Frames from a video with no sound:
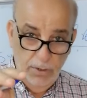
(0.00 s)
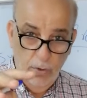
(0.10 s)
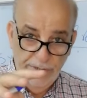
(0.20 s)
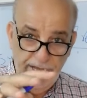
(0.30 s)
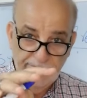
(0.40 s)

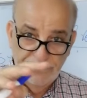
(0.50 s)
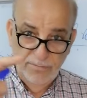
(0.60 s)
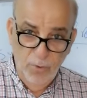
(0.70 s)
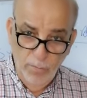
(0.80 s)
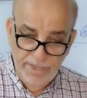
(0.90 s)
on a
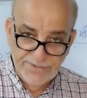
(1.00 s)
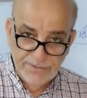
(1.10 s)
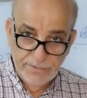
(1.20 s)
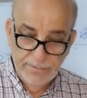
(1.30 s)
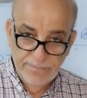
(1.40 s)

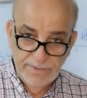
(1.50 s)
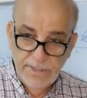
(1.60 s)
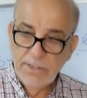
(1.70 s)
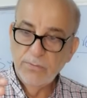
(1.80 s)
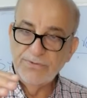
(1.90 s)
thermometer,
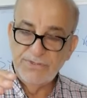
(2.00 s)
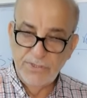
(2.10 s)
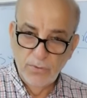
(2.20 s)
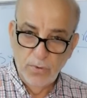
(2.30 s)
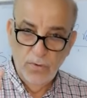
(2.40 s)

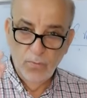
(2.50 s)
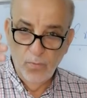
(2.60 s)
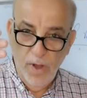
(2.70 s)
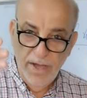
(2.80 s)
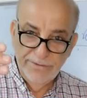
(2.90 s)
0,
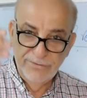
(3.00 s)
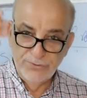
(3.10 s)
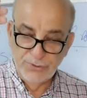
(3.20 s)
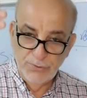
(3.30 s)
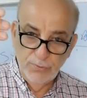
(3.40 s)

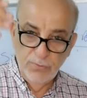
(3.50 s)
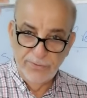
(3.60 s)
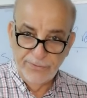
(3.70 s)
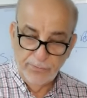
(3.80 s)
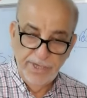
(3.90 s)
1, 2,
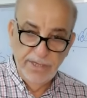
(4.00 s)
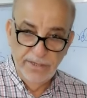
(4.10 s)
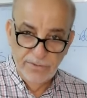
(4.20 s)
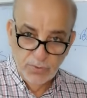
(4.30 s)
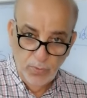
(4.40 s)

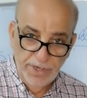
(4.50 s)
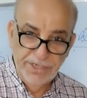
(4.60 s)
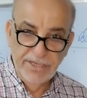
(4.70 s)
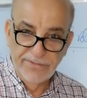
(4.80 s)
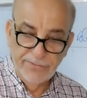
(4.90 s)
3,
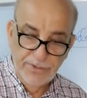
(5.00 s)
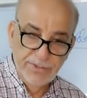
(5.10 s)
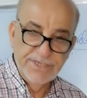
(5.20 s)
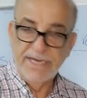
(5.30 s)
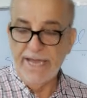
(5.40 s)
20,
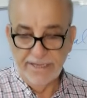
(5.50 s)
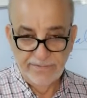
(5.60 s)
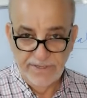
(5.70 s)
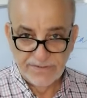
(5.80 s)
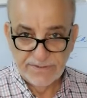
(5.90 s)
30,
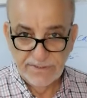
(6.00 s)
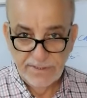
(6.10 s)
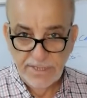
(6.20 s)
like this.